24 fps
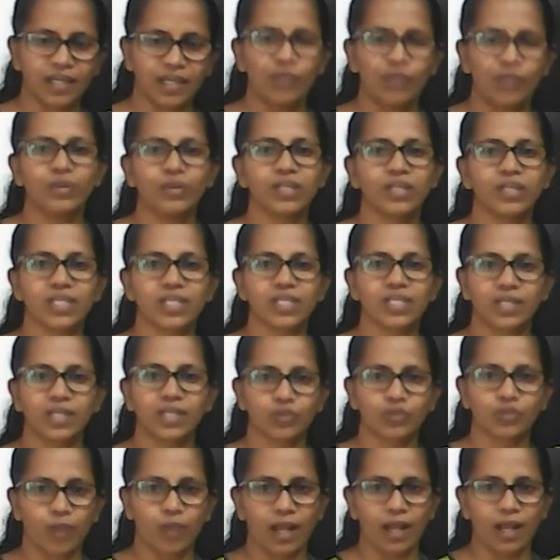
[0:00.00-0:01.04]
4 3s are
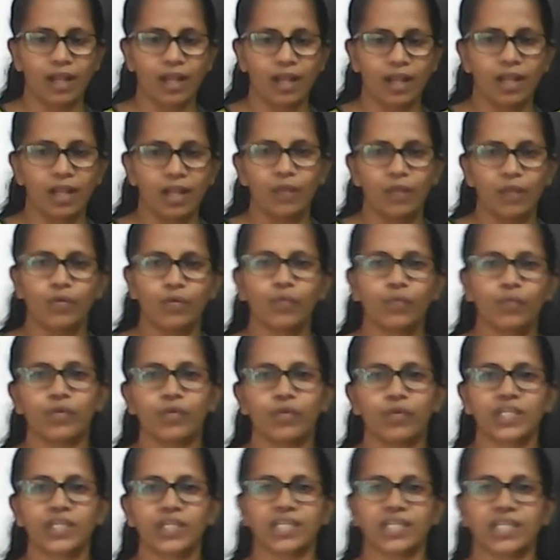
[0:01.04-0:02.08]
12. 4
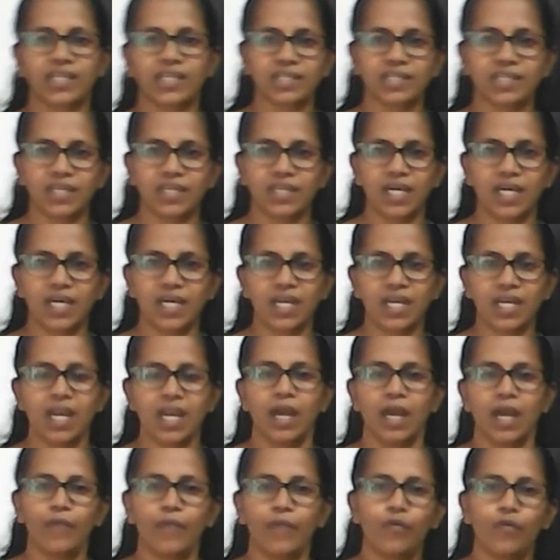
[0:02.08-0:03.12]
4s are 16.
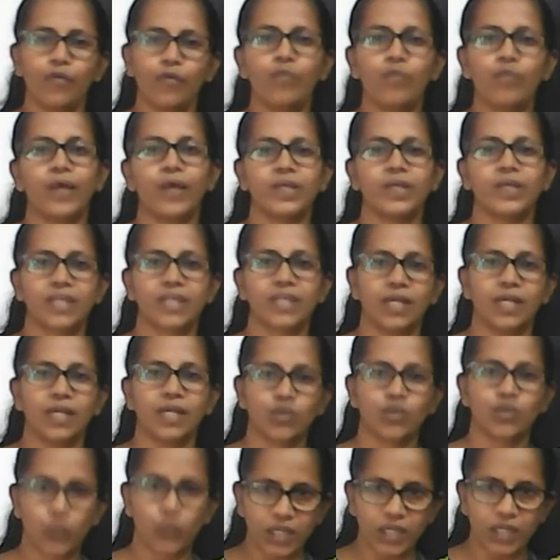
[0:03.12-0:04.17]
And 4 5s are
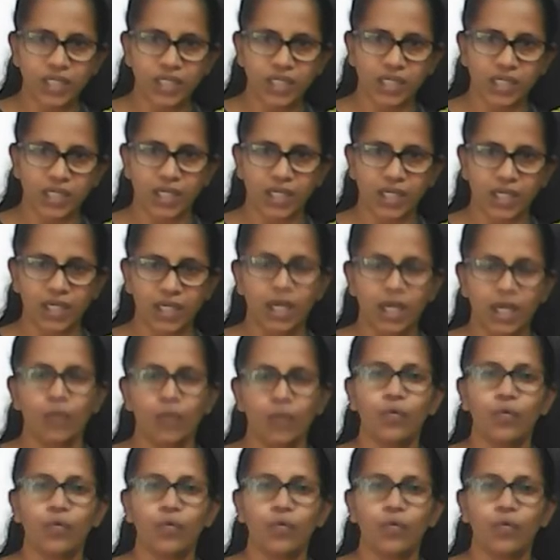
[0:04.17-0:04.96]
20.